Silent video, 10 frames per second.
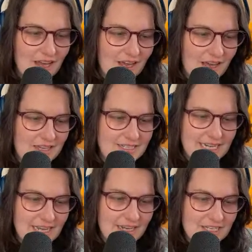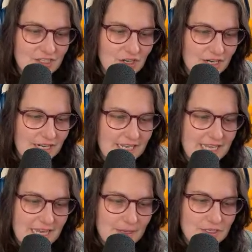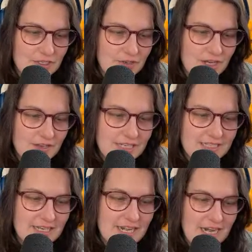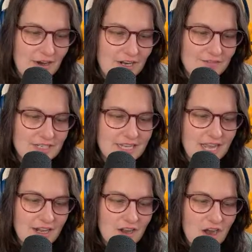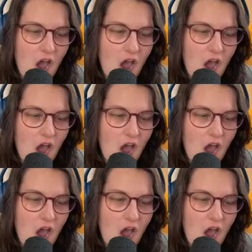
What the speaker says: Dan is targeting gaming studios as a narrative designer.